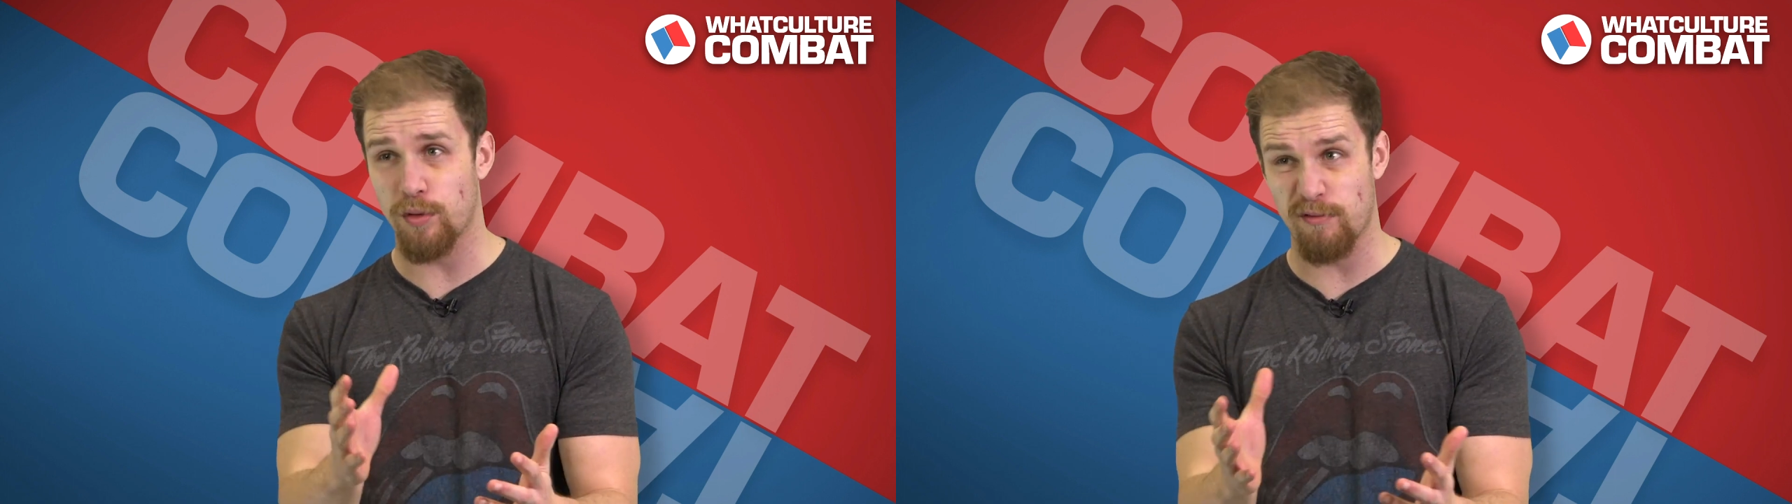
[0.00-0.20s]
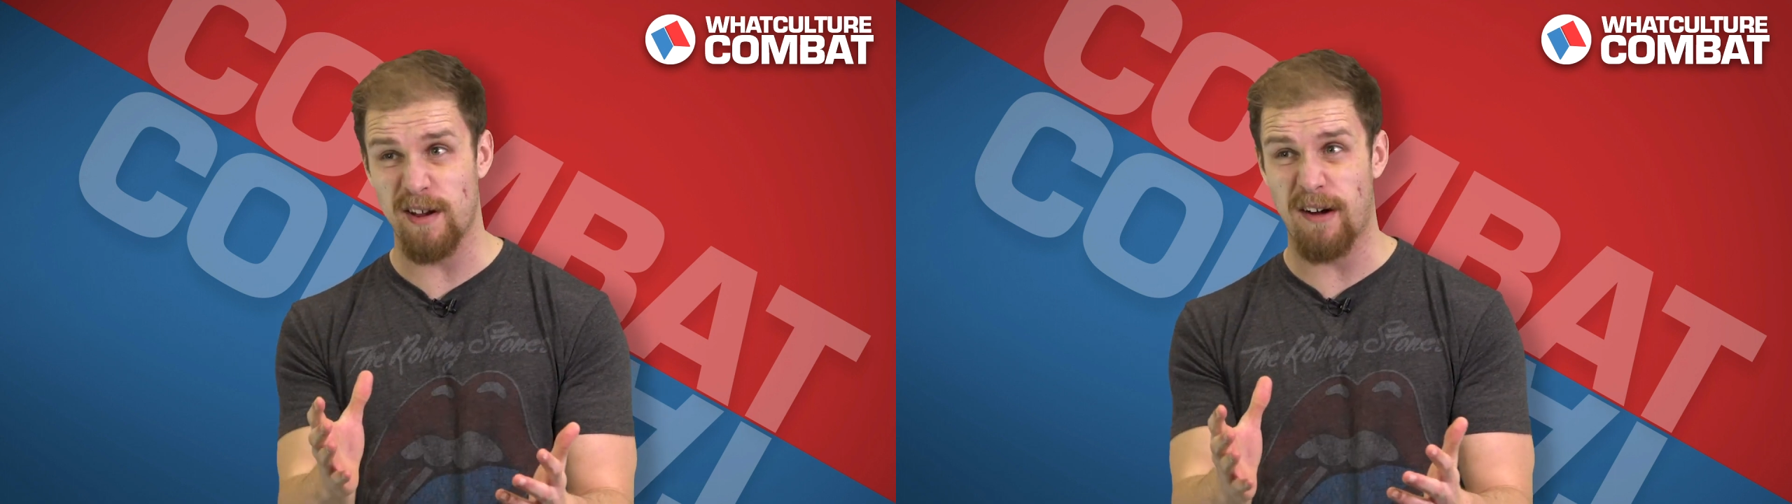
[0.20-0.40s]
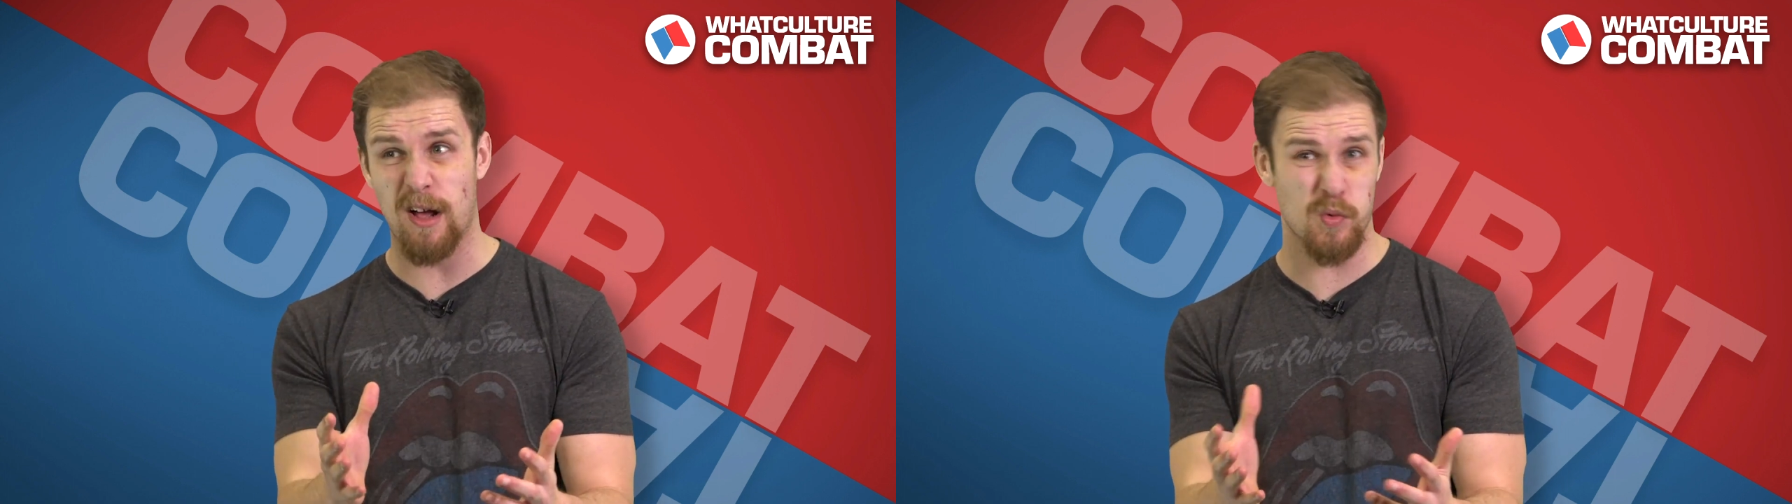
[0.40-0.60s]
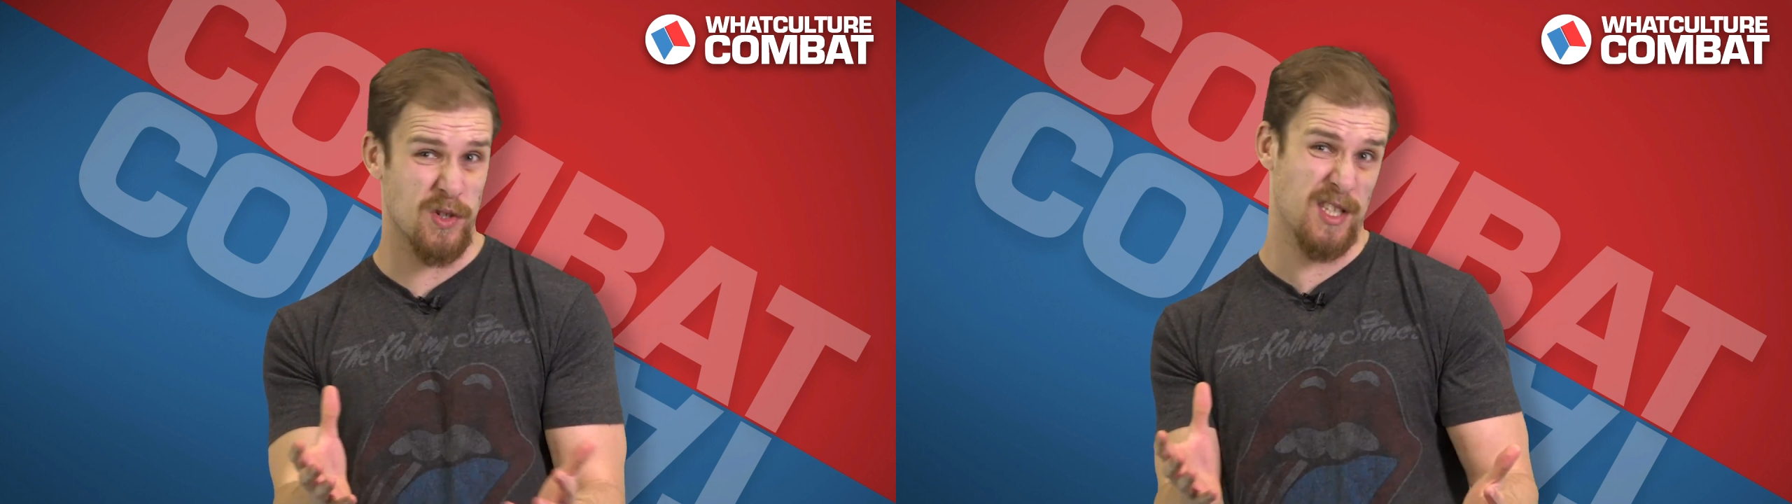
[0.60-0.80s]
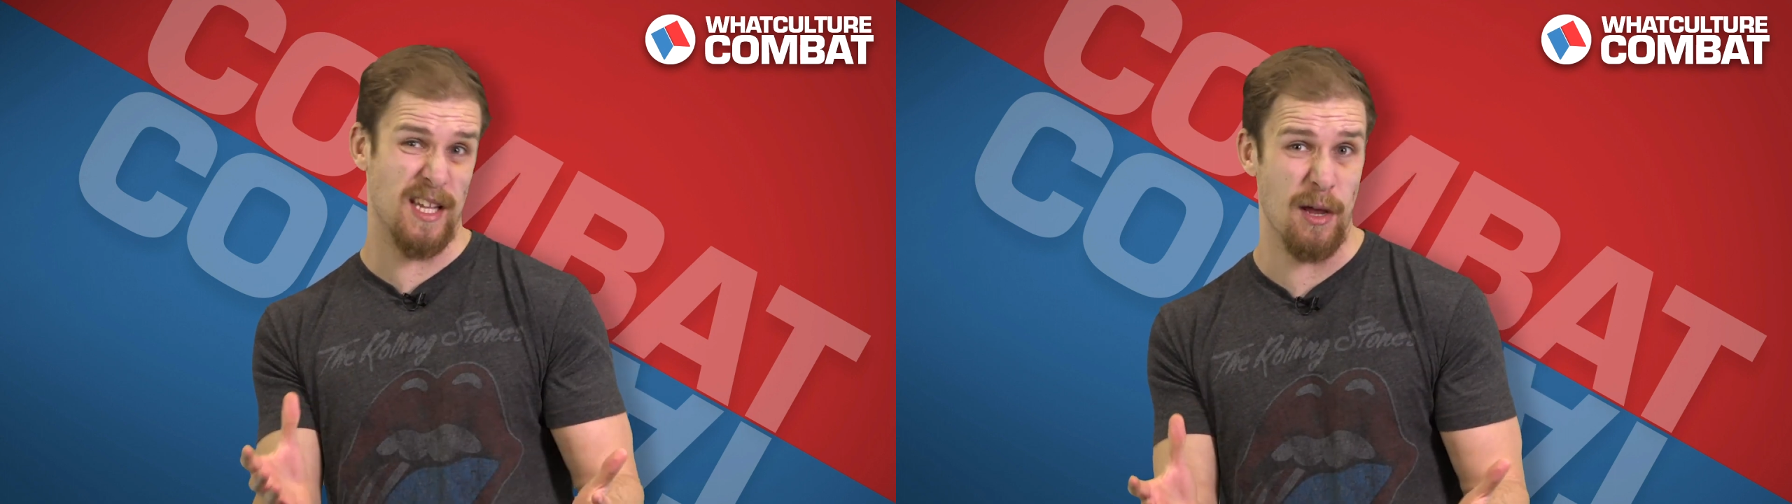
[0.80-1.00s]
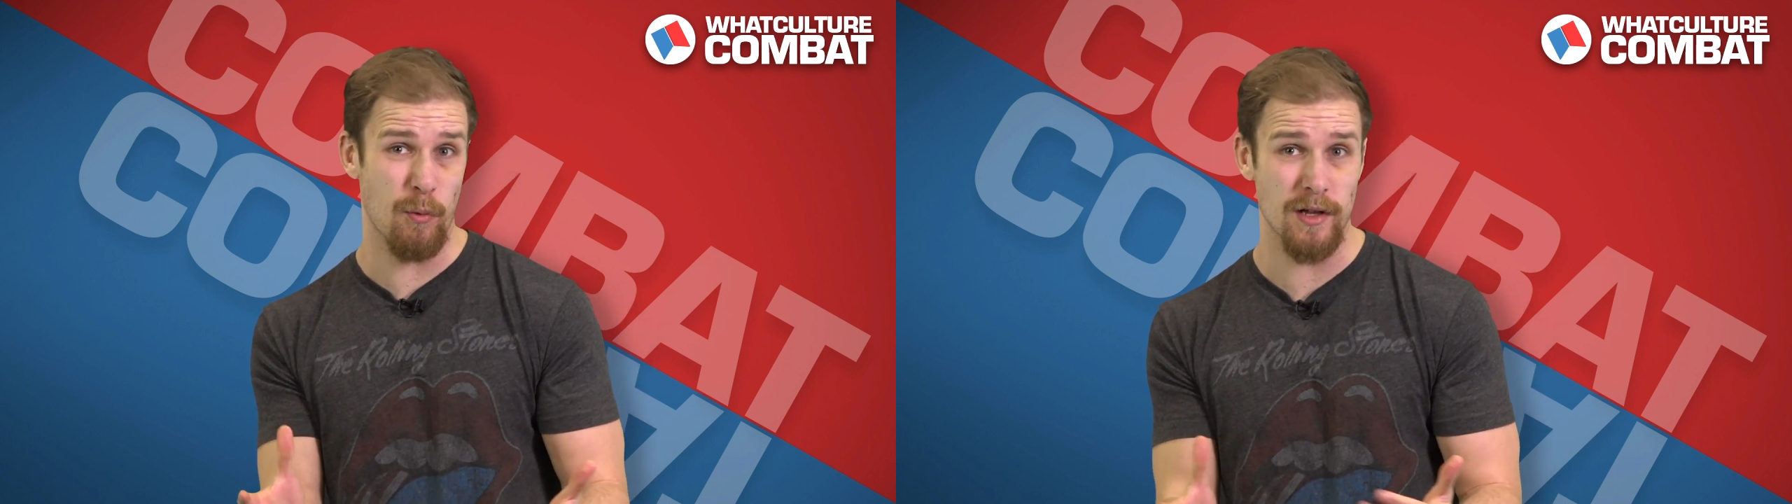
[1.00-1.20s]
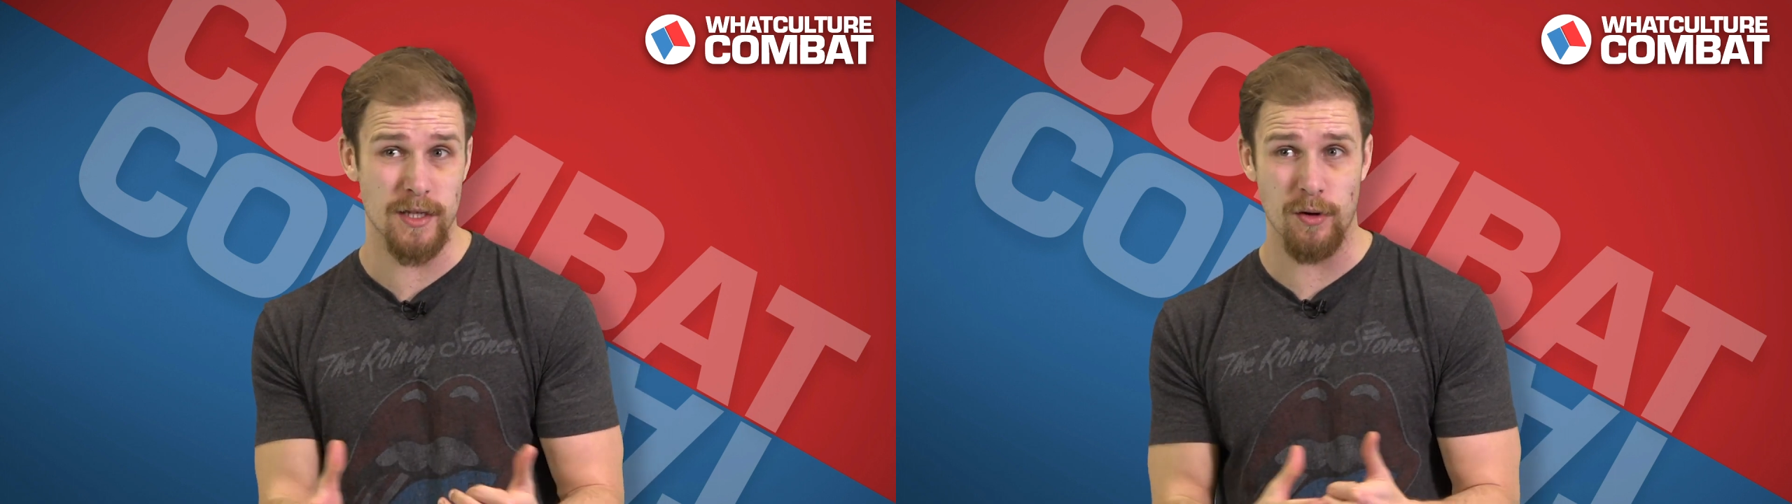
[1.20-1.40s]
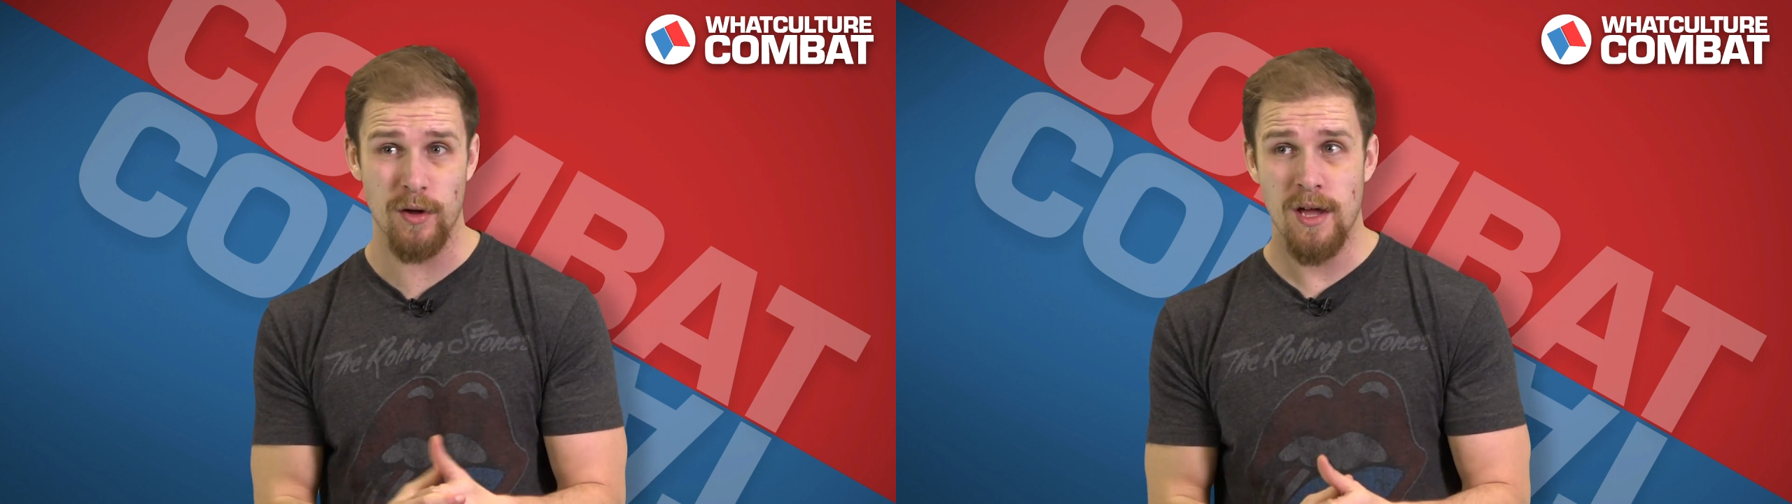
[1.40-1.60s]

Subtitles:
three rounds, which I think it will do,